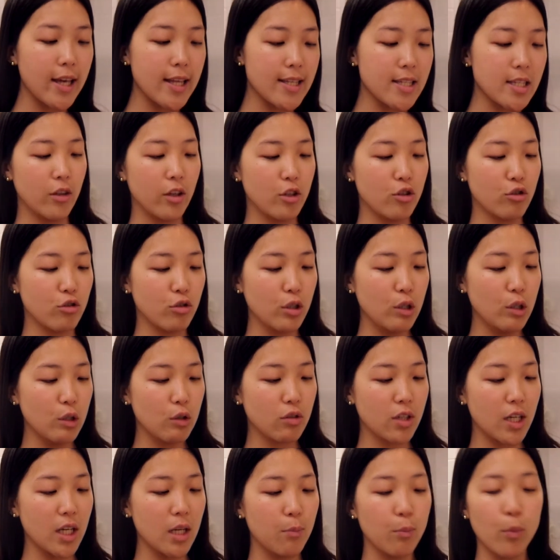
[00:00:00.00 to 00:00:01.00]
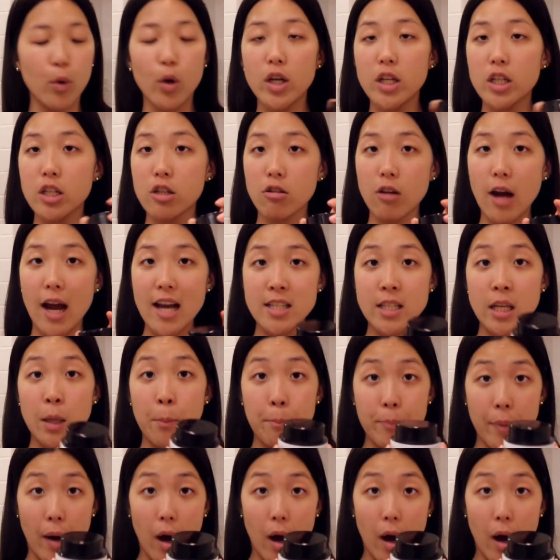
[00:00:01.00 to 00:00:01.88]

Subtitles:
It's the True Cream Moisturizing